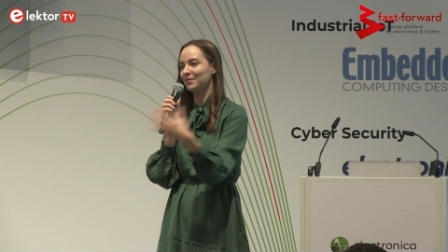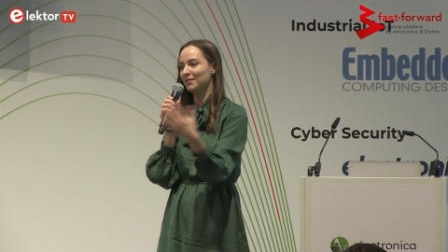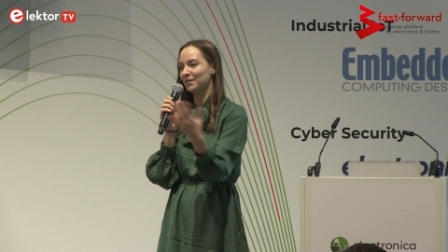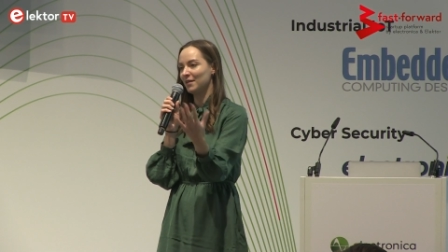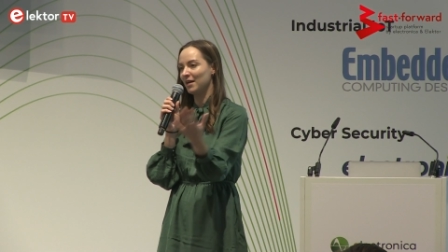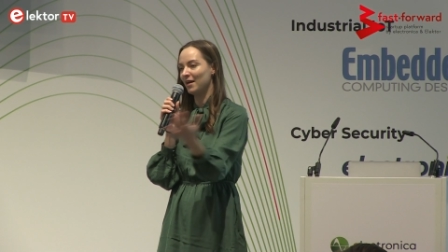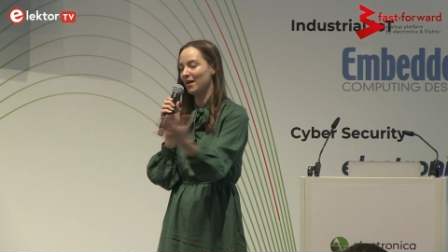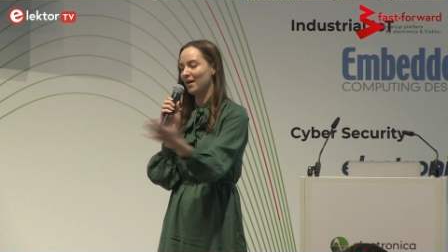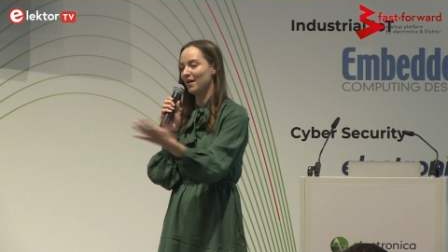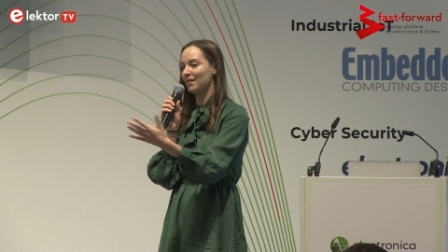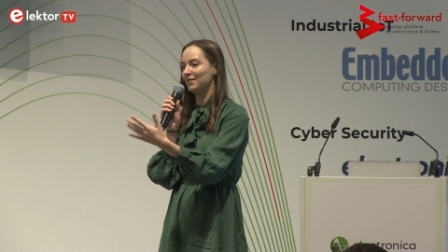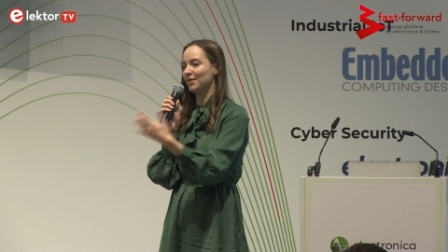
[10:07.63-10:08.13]

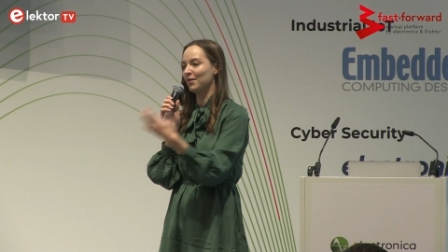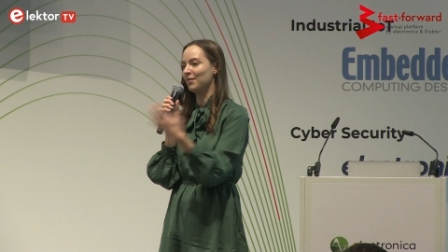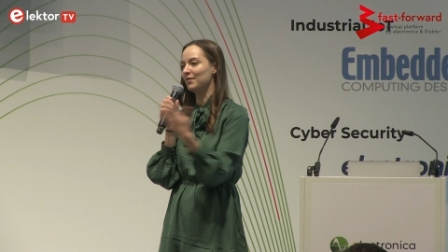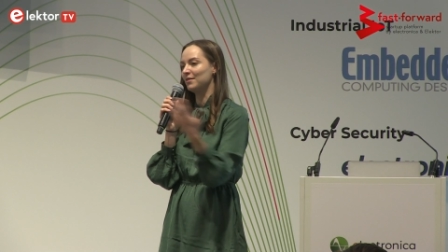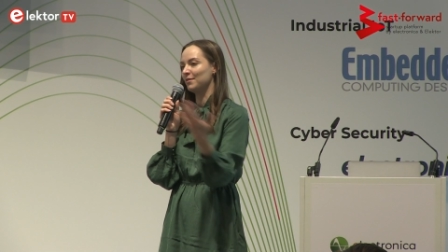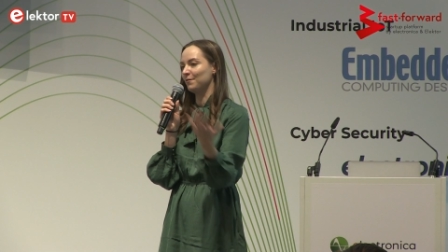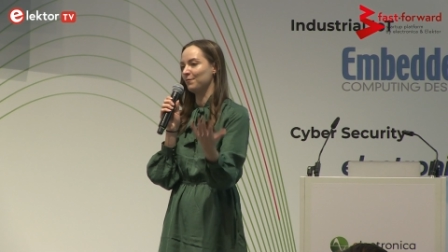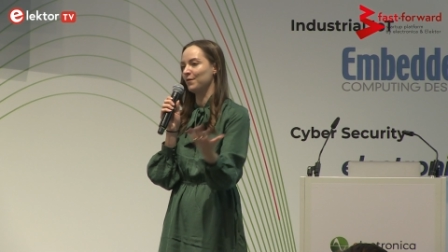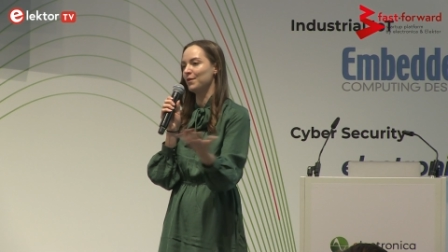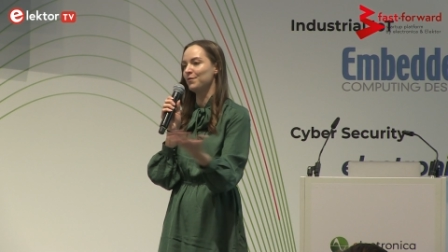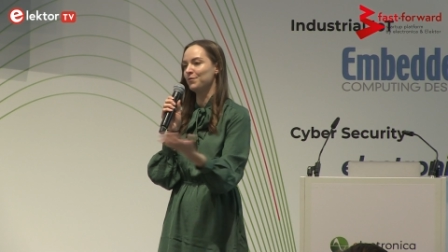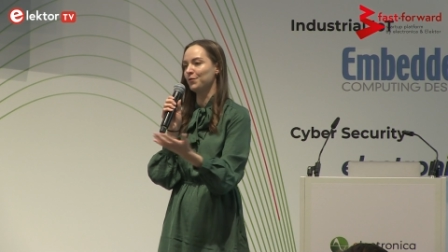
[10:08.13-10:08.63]
uh, there are
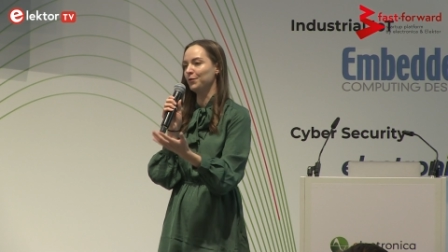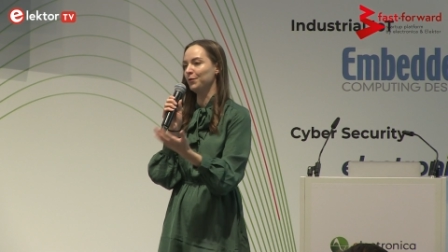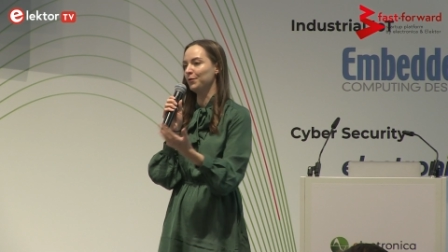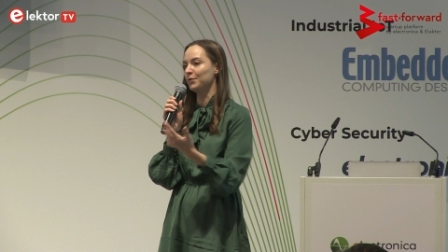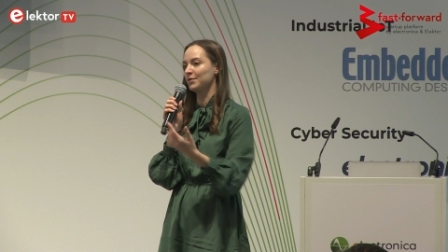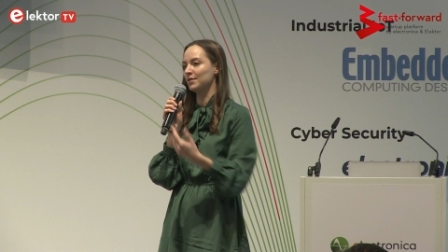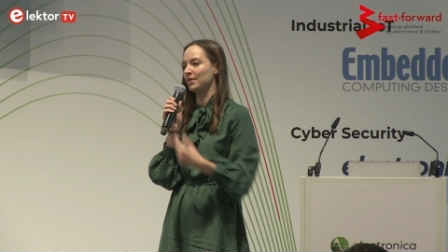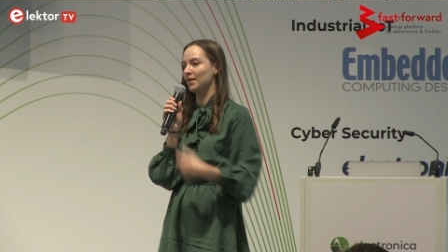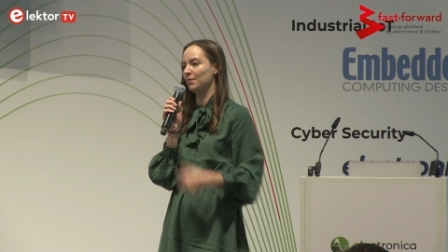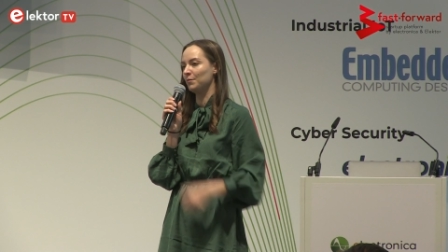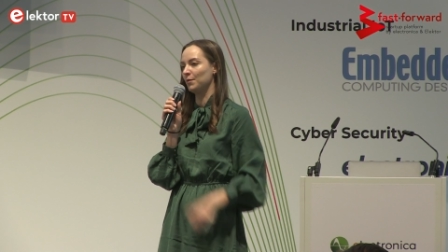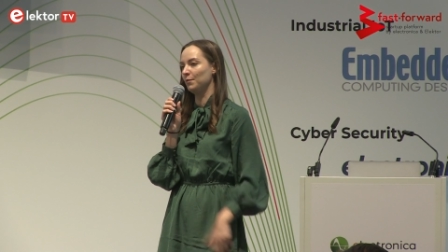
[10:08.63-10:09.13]
different
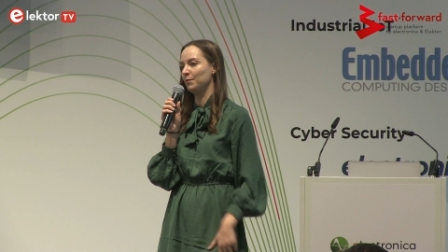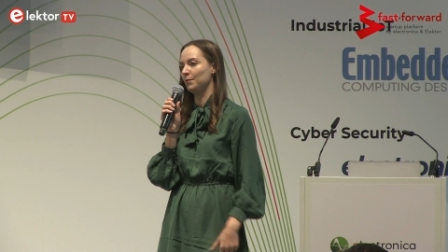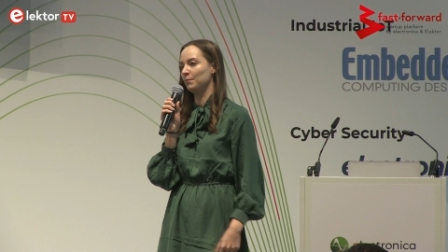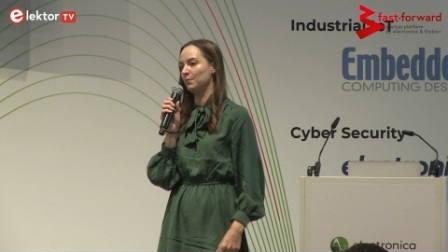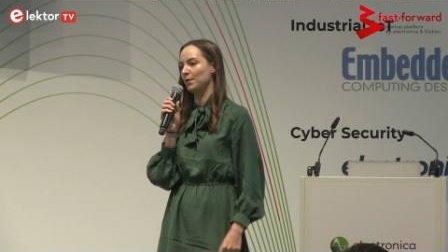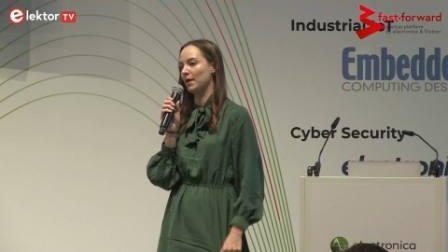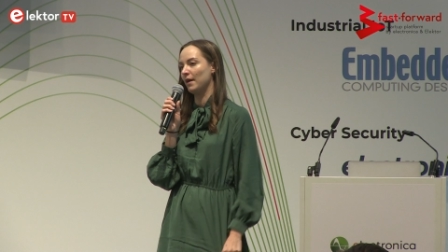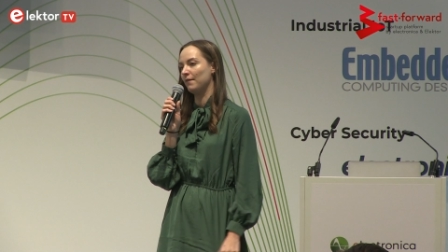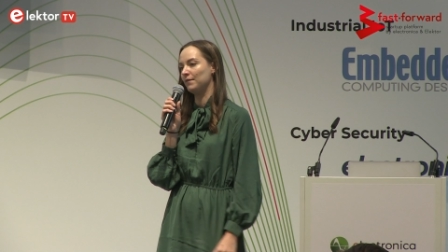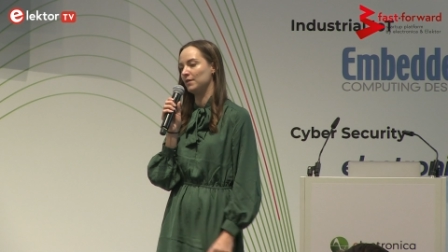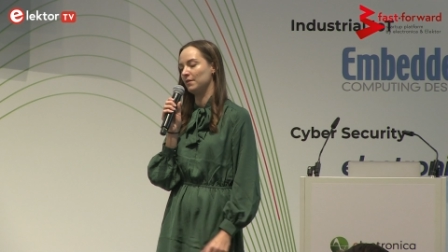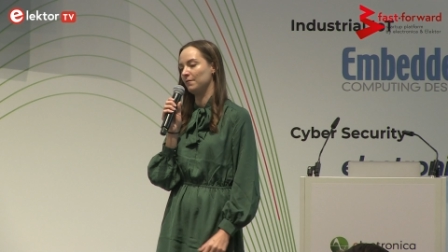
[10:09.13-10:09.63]
rules that we,
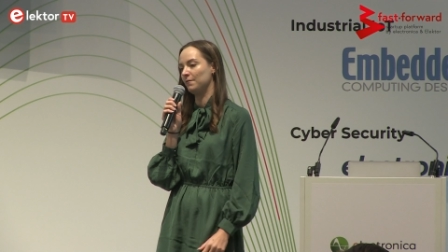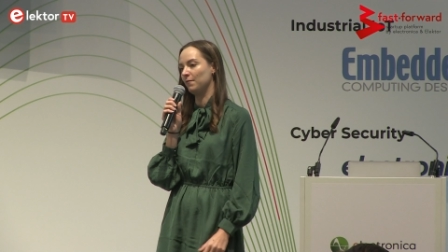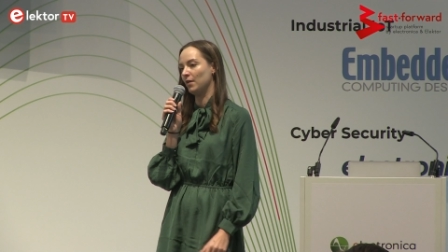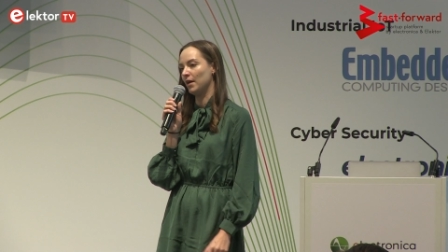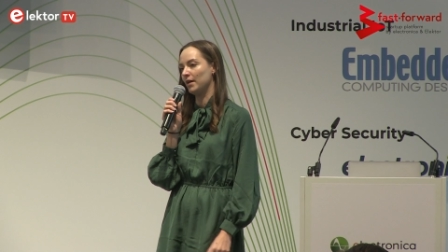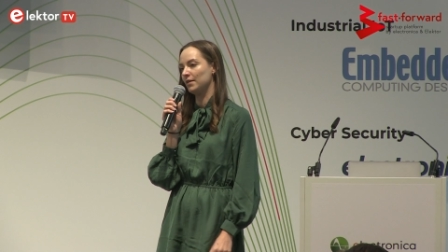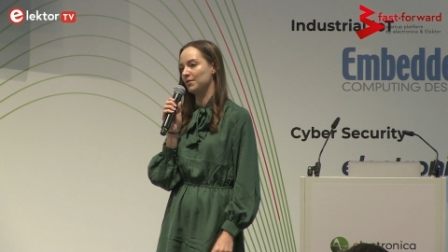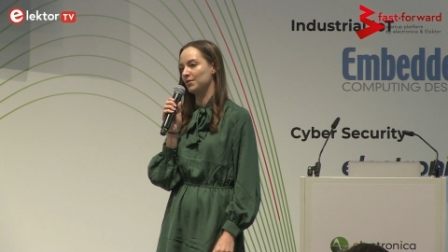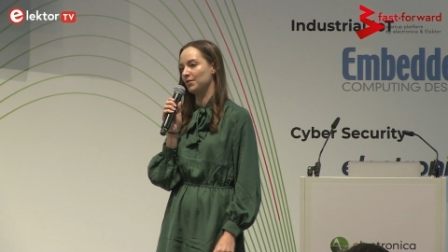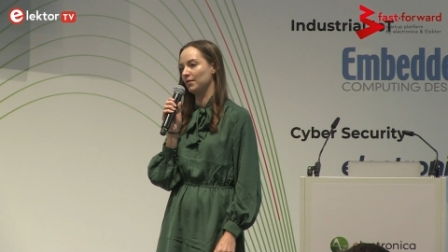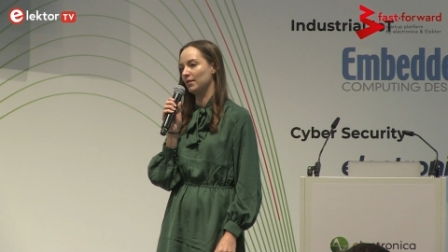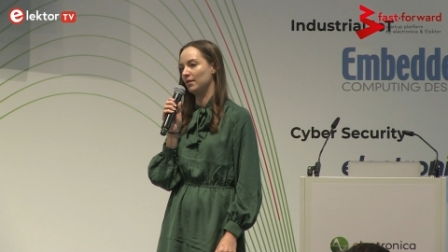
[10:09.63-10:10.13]
we have
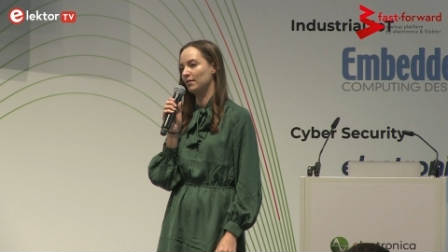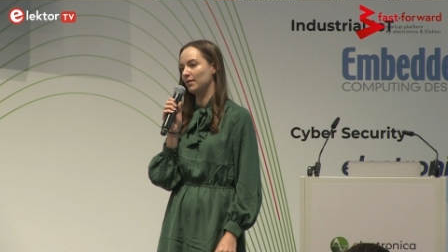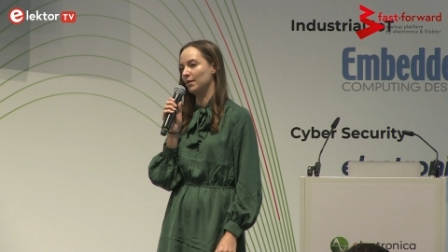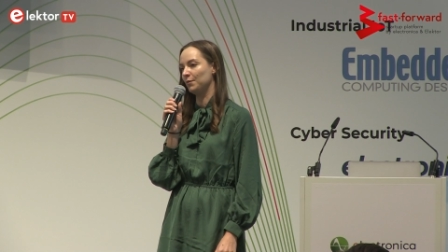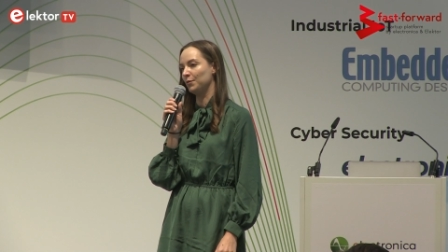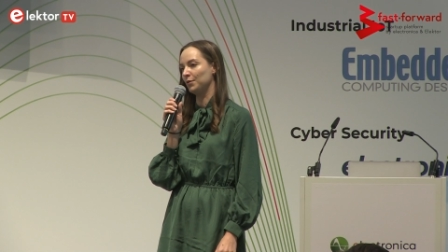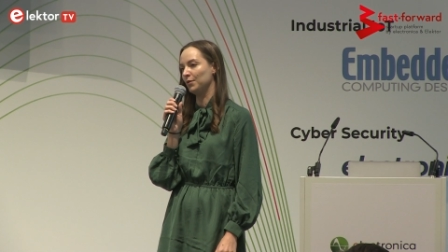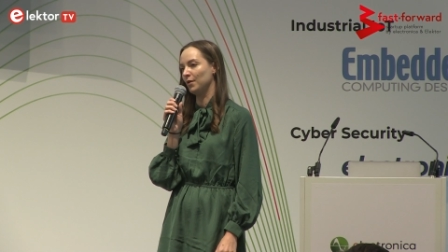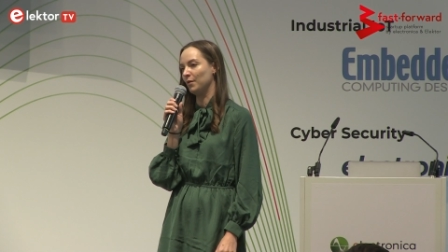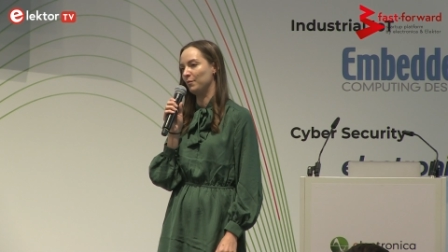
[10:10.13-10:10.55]
defined so that they would